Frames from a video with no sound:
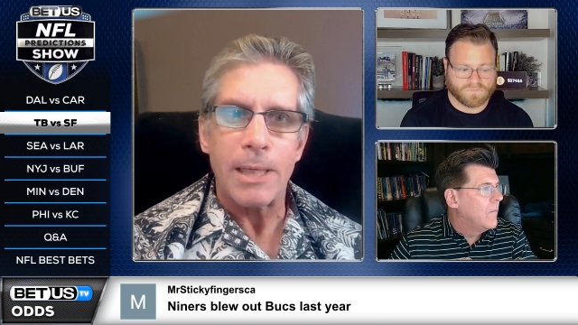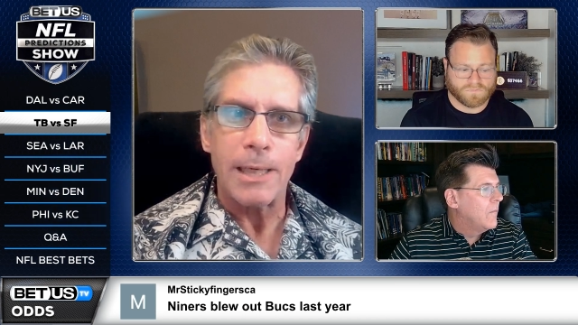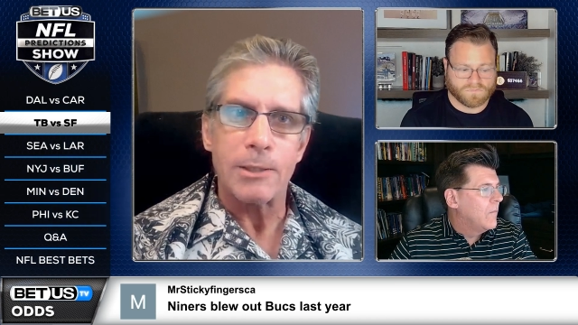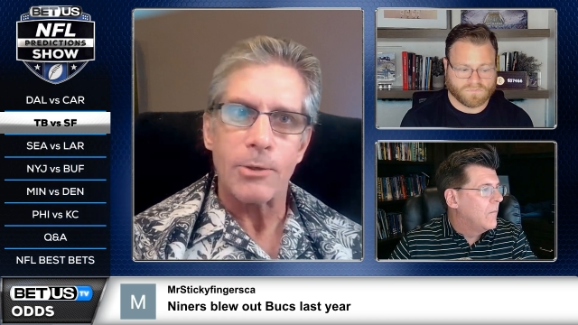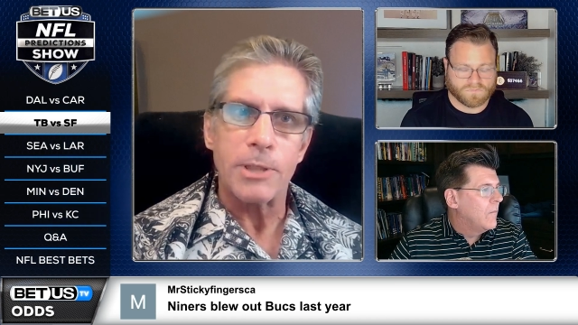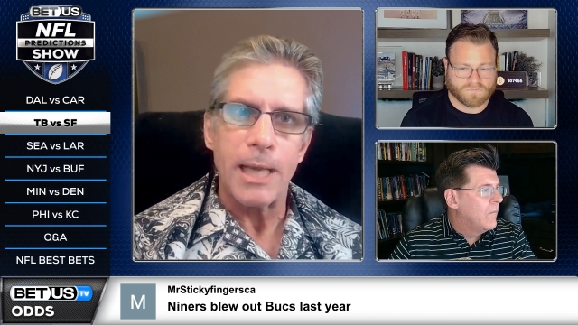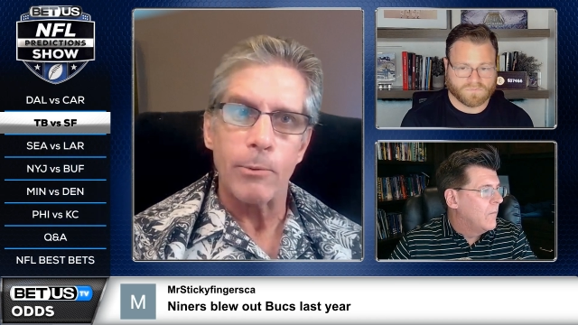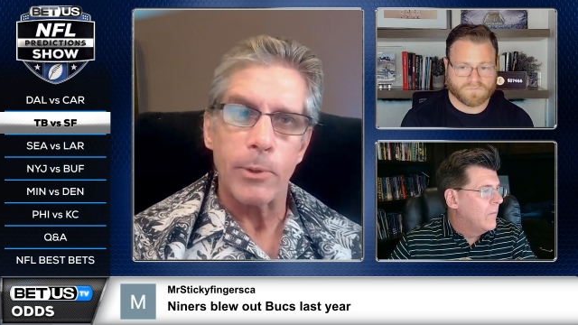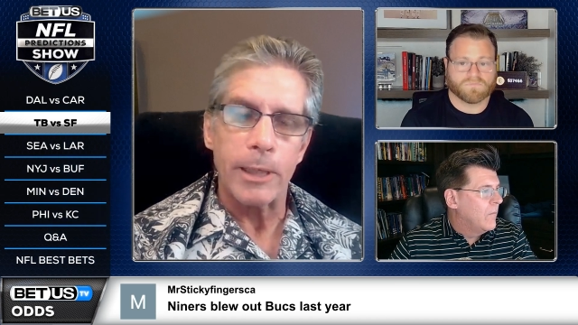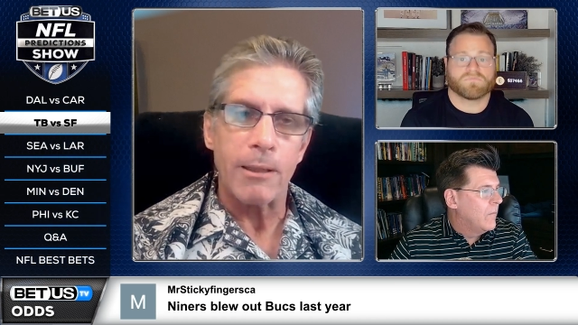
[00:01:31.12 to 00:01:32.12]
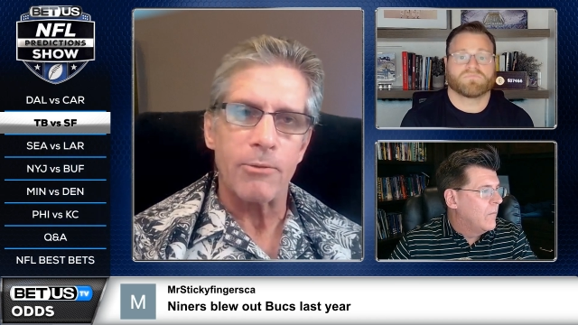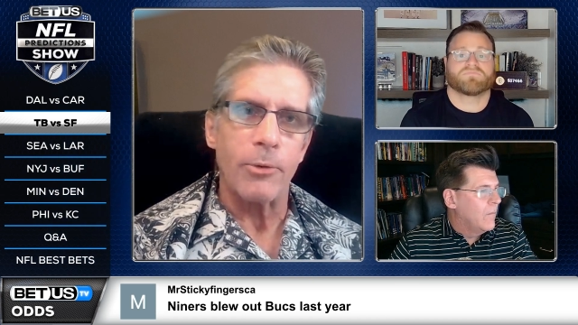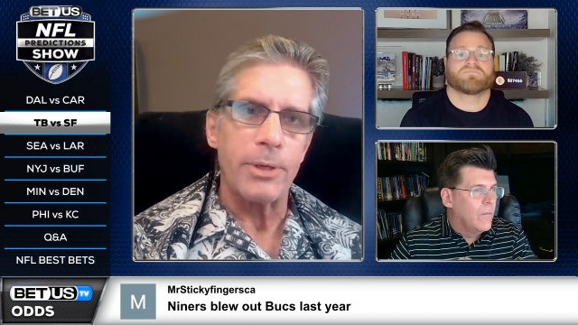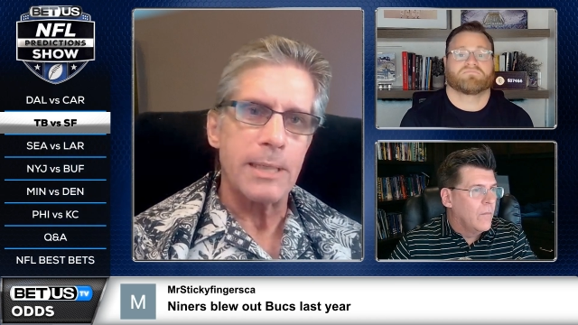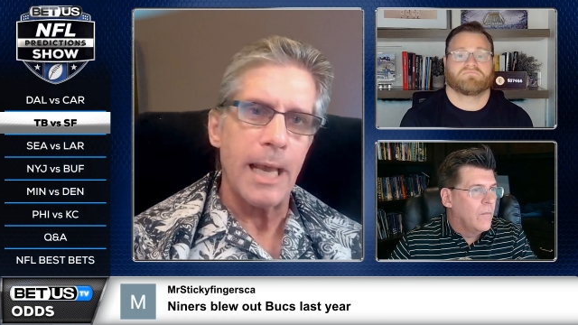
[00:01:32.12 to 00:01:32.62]
Speaker 1: teaser 10 we're going to
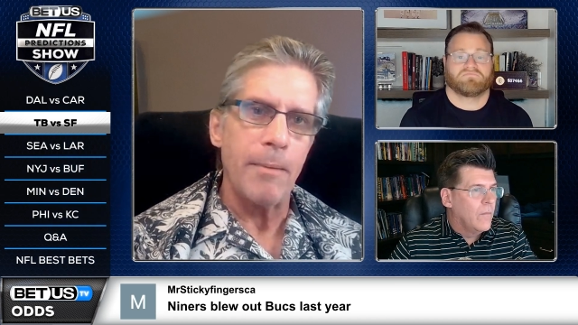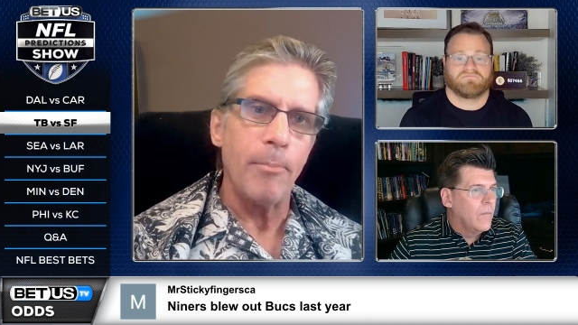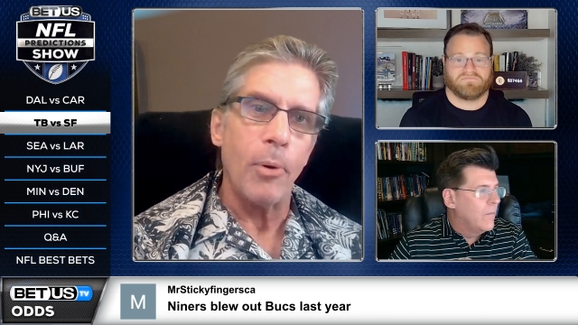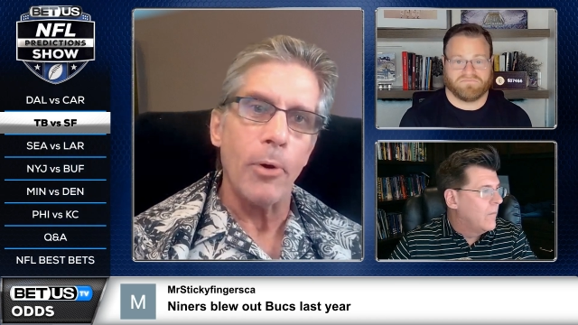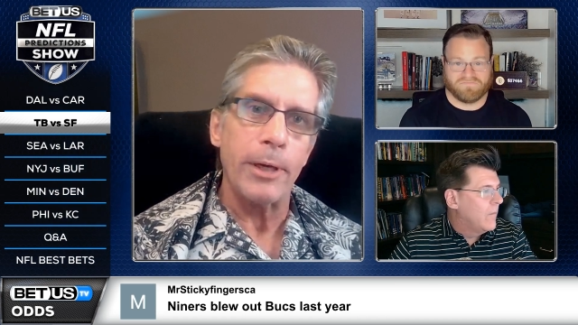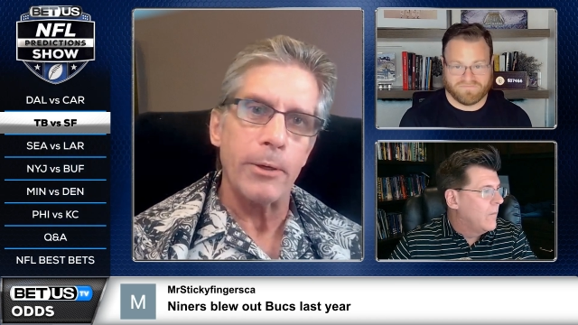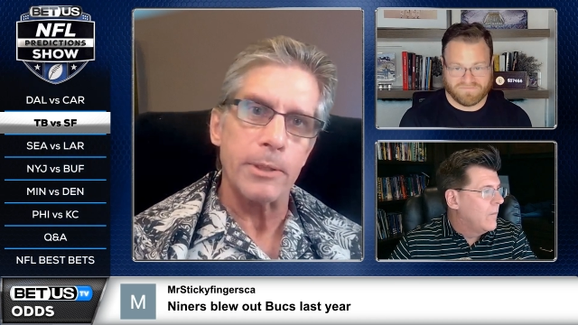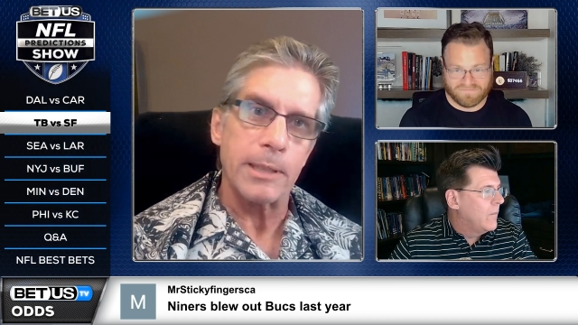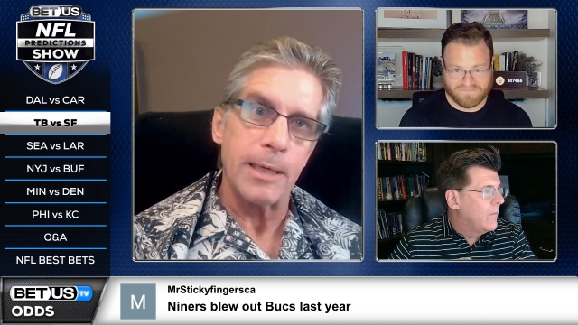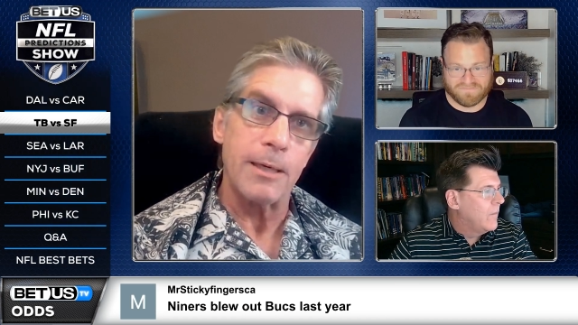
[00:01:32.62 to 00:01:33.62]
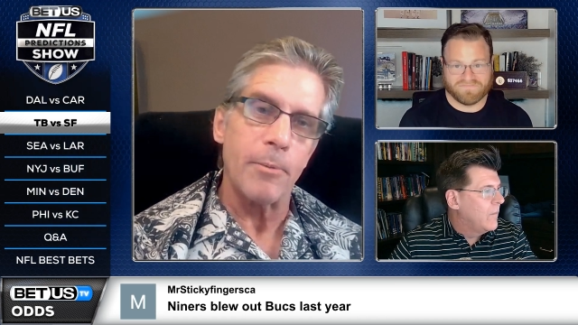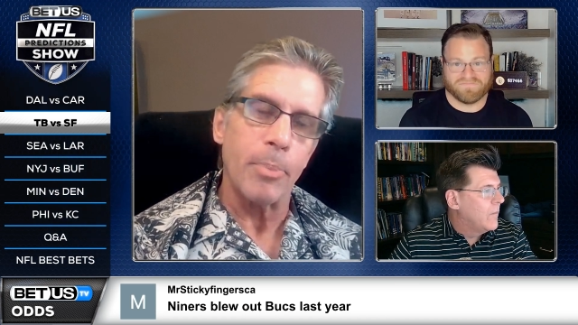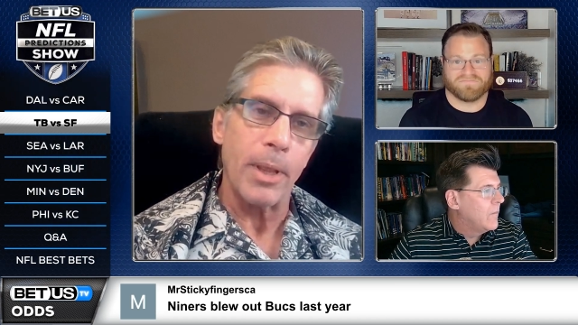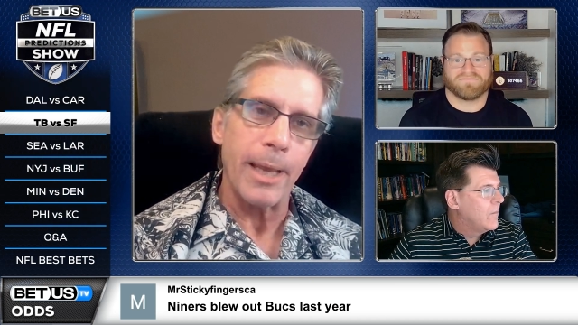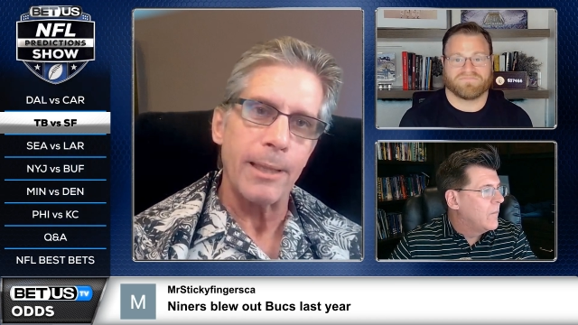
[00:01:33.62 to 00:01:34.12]
throw the 10 pointers into
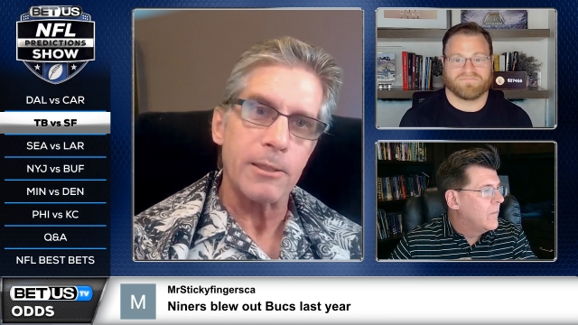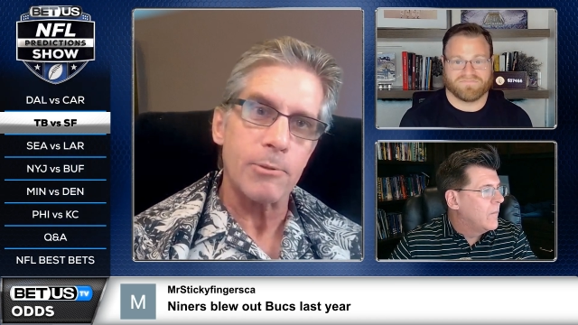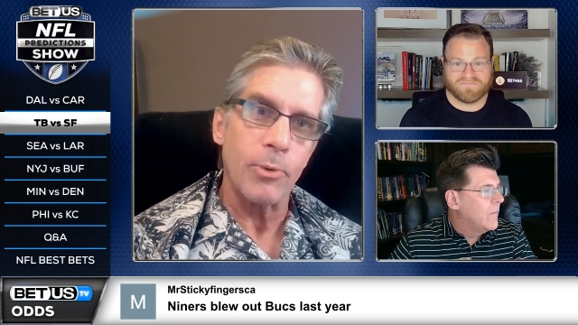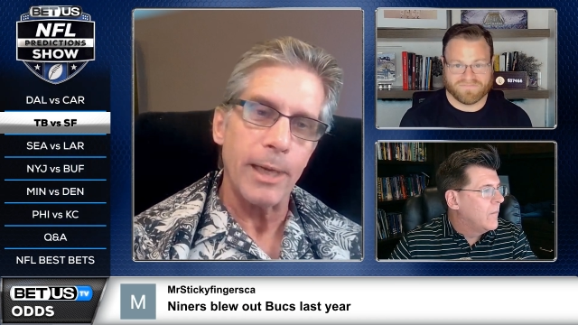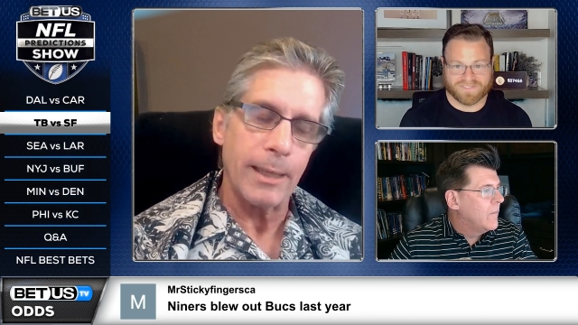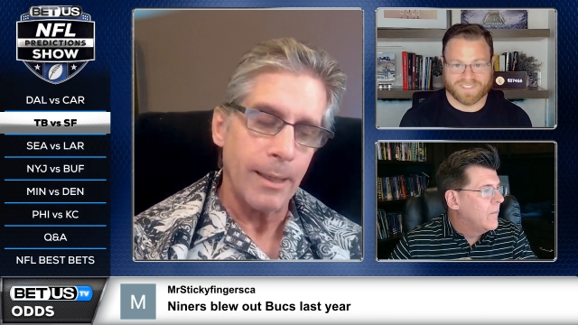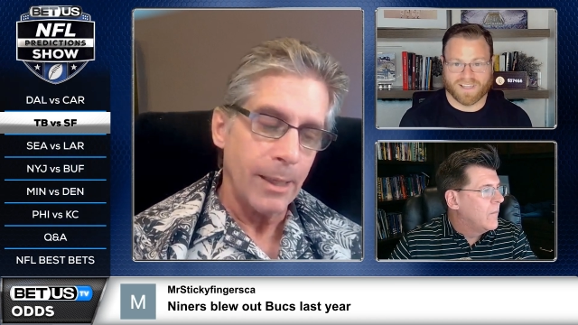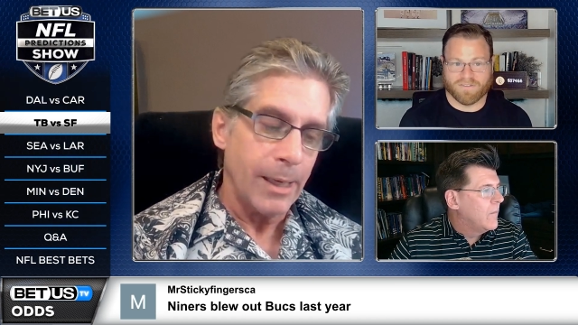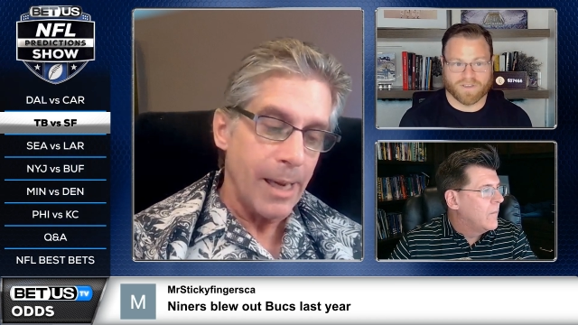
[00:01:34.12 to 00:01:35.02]
play this week